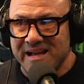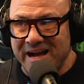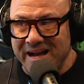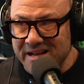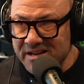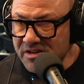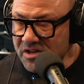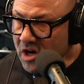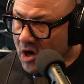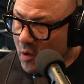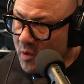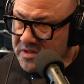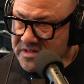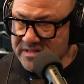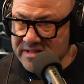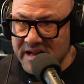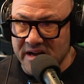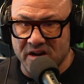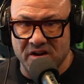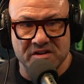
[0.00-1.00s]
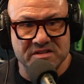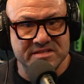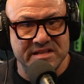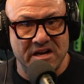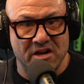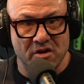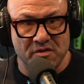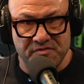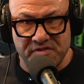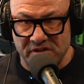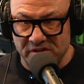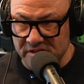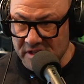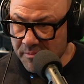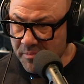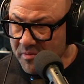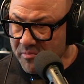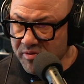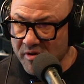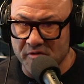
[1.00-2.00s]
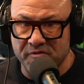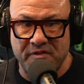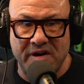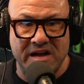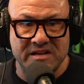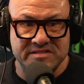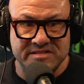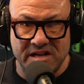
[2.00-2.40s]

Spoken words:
I know it's not good. It's not good for your lipid profile.